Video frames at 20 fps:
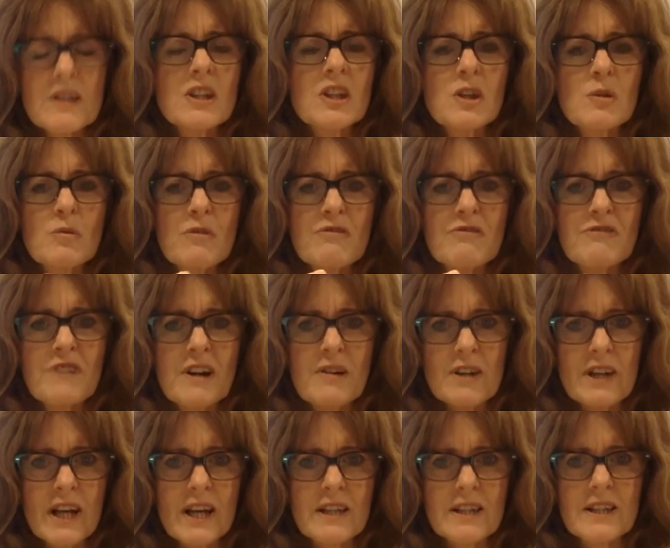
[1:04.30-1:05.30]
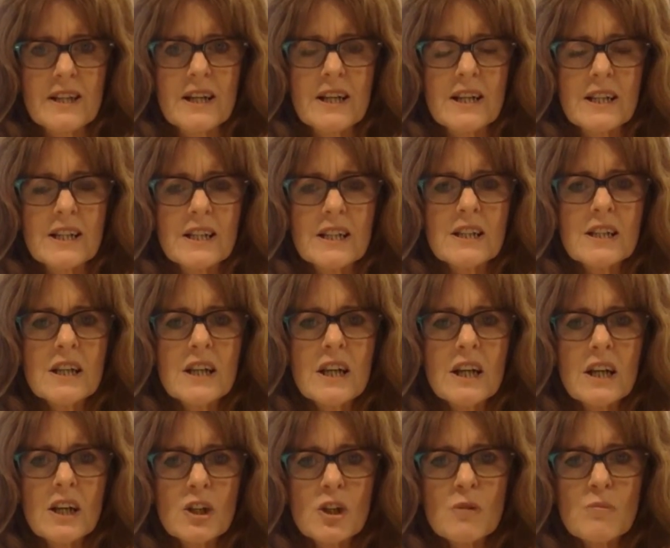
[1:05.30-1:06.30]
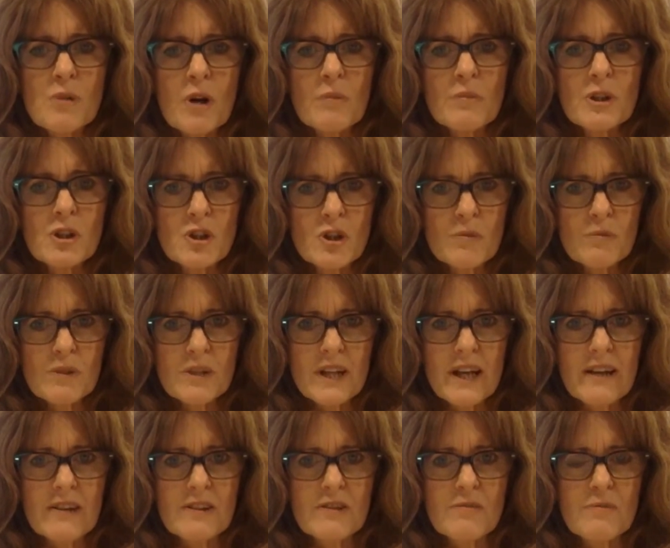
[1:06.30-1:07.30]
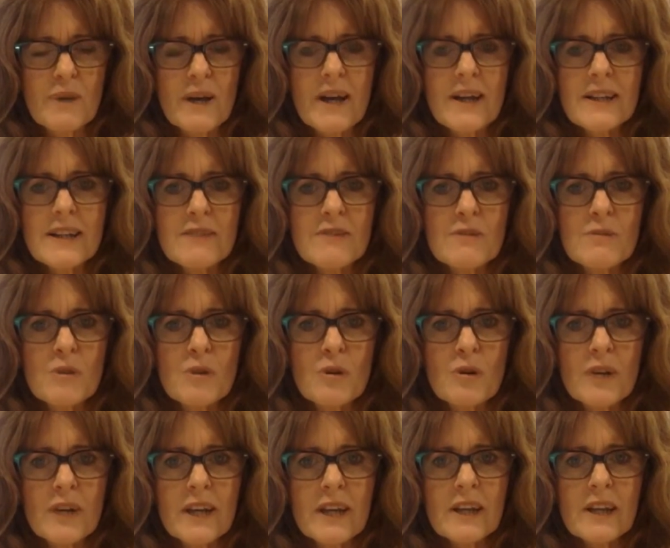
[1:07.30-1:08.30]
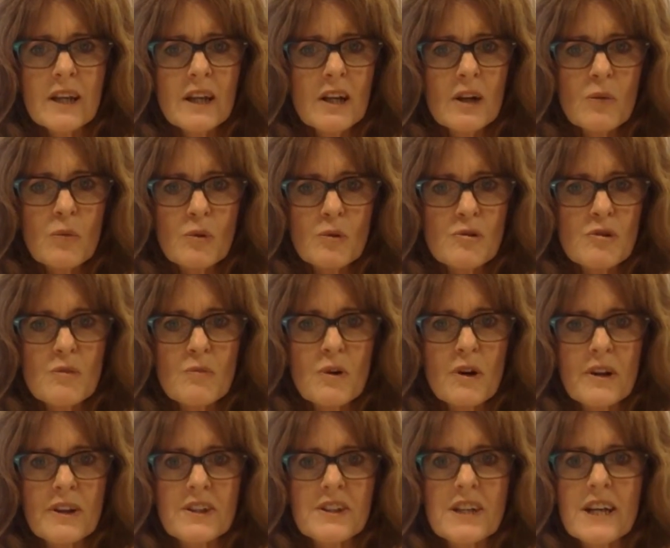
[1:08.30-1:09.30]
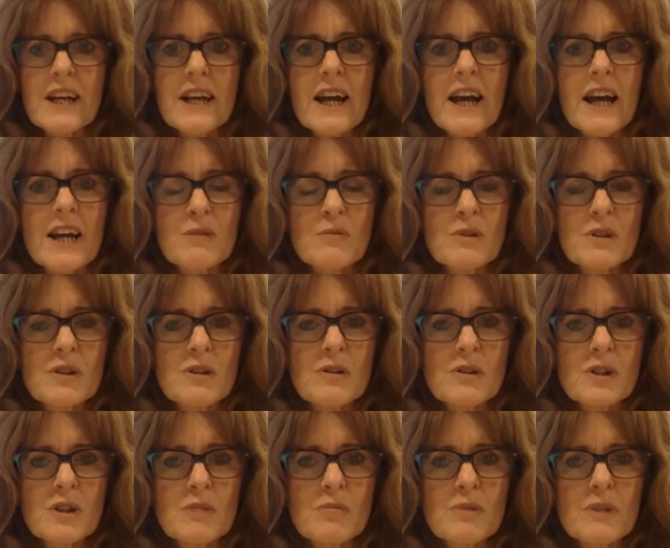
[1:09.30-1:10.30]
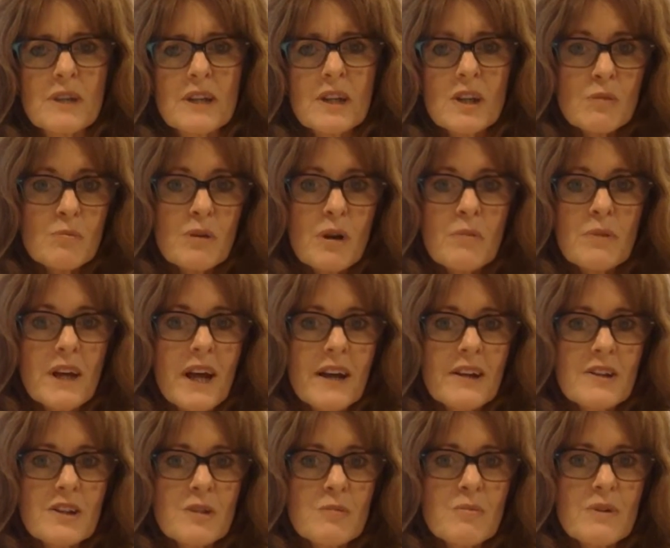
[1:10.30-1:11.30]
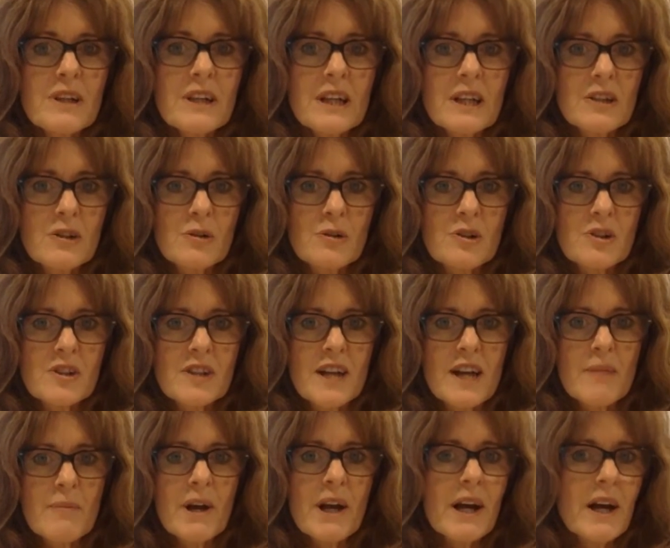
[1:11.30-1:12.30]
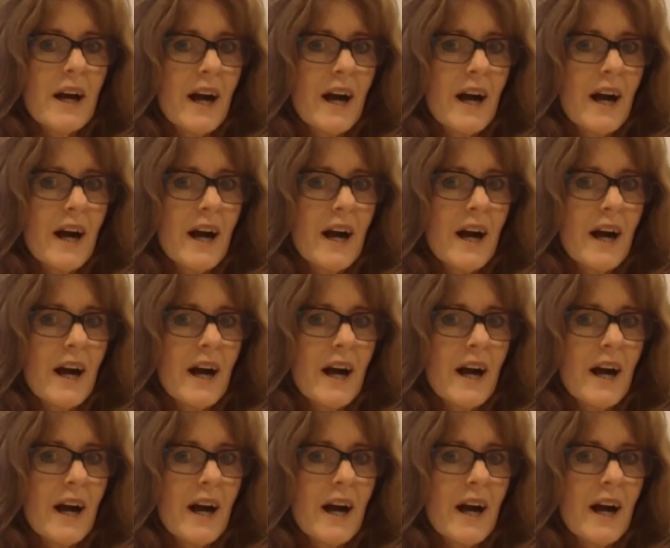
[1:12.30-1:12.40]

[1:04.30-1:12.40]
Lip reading: and you were very excited? You probably jumped out of bed every morning wondering what the day ahead was going to bring. You probably had a spring in your step.